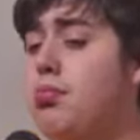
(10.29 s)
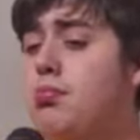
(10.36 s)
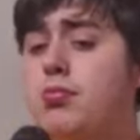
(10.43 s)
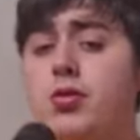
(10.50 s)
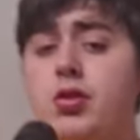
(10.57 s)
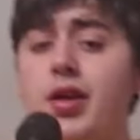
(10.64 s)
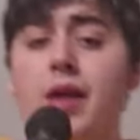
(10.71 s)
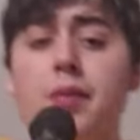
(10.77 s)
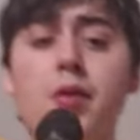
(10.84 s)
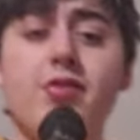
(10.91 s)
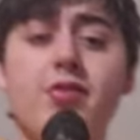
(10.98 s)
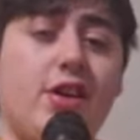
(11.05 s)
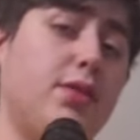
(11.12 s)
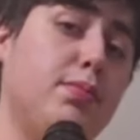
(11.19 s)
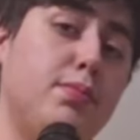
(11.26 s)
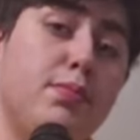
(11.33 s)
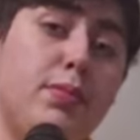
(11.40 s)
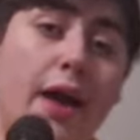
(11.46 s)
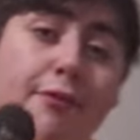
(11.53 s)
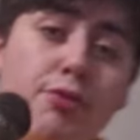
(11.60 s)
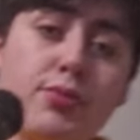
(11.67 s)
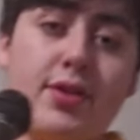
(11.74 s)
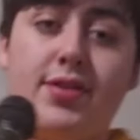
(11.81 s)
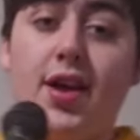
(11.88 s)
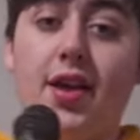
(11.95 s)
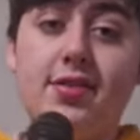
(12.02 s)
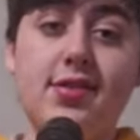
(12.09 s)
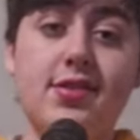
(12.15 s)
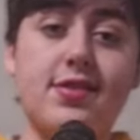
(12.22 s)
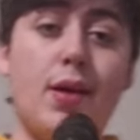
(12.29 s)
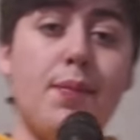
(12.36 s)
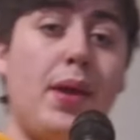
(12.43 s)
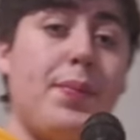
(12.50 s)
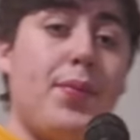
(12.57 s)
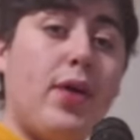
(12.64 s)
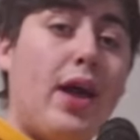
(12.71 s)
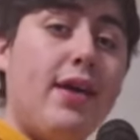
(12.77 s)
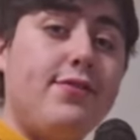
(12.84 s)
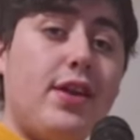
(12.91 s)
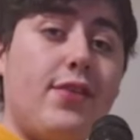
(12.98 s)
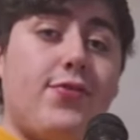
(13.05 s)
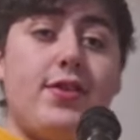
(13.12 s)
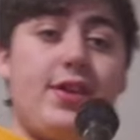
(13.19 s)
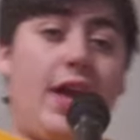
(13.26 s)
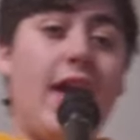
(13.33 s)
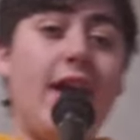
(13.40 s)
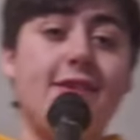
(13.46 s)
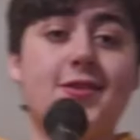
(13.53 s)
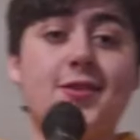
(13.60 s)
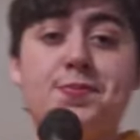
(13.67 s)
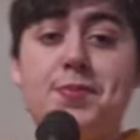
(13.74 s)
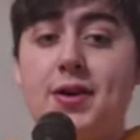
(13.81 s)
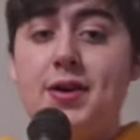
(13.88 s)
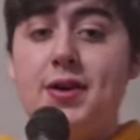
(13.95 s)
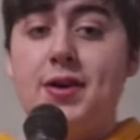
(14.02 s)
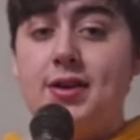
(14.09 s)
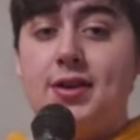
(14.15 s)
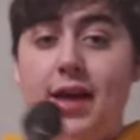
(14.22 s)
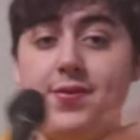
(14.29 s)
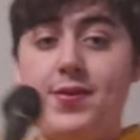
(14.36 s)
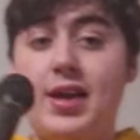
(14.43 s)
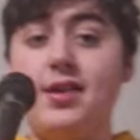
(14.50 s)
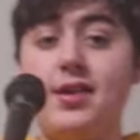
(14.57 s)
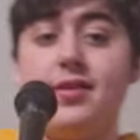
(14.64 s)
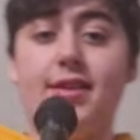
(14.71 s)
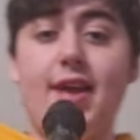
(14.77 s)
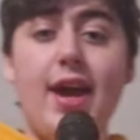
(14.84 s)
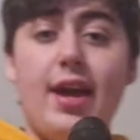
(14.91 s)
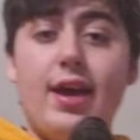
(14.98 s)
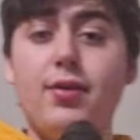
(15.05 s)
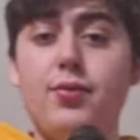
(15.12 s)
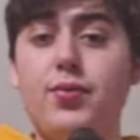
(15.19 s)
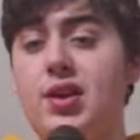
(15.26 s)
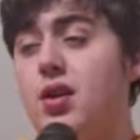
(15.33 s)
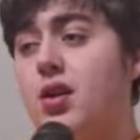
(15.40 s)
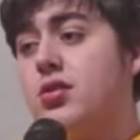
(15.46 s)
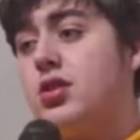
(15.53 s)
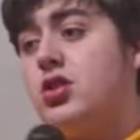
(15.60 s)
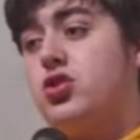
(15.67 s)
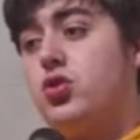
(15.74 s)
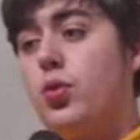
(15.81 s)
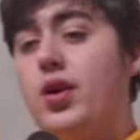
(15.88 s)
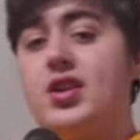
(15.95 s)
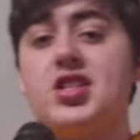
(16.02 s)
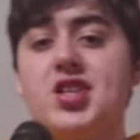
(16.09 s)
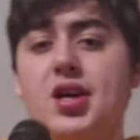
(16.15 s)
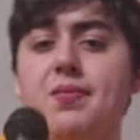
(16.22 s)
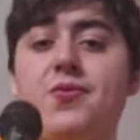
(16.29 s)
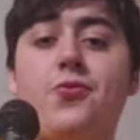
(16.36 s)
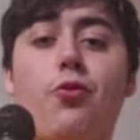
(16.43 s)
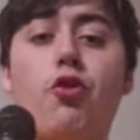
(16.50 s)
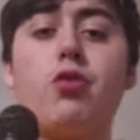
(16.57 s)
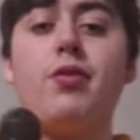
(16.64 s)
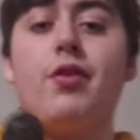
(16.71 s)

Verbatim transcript: you like music. Everyone does. Some people have different tastes, but at the end of the day, we all enjoy some form of